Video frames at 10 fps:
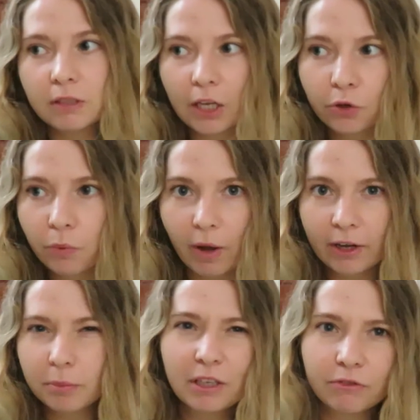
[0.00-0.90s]
I don't know why.
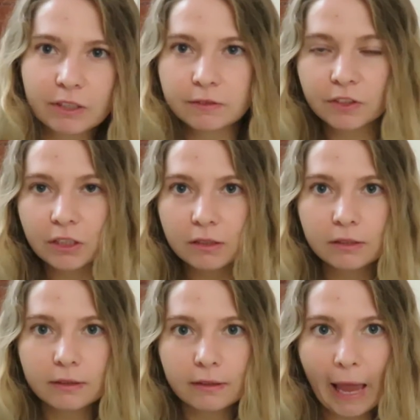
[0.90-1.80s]
I don't make friends very
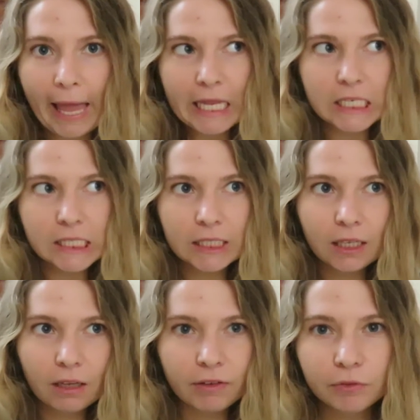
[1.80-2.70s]
easily, and
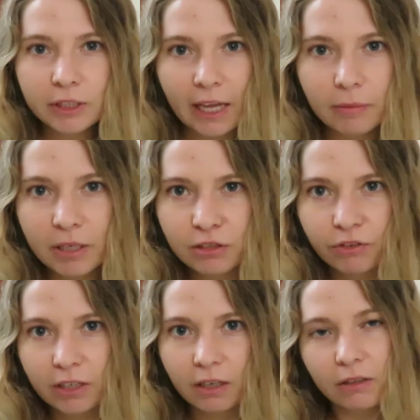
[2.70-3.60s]
never really had a best
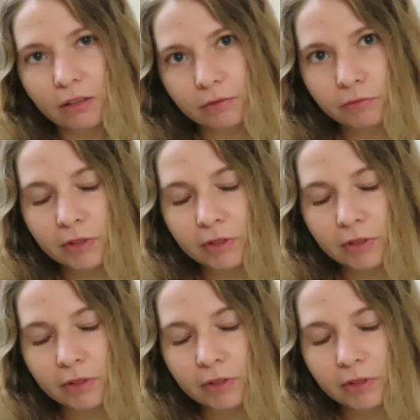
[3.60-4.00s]
friend. I don't know.